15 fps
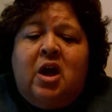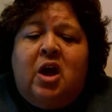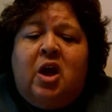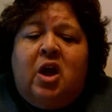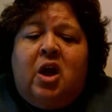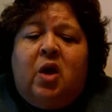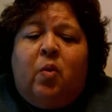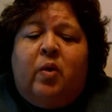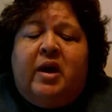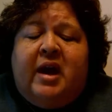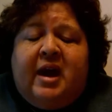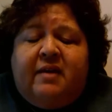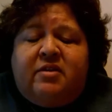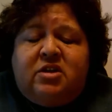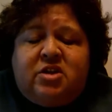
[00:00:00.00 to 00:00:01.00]
We have
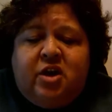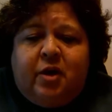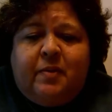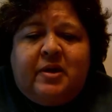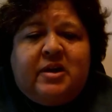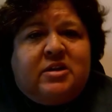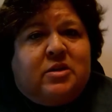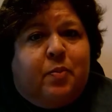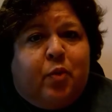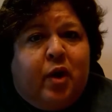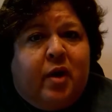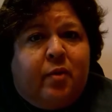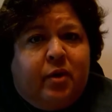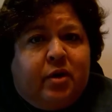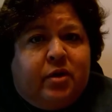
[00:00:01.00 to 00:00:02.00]
determined it's a brown
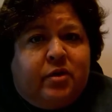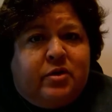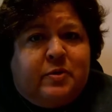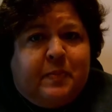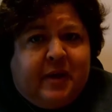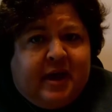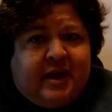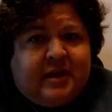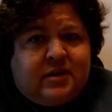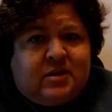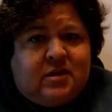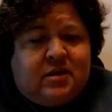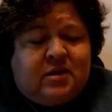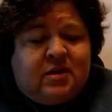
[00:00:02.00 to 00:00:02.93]
recluse bite.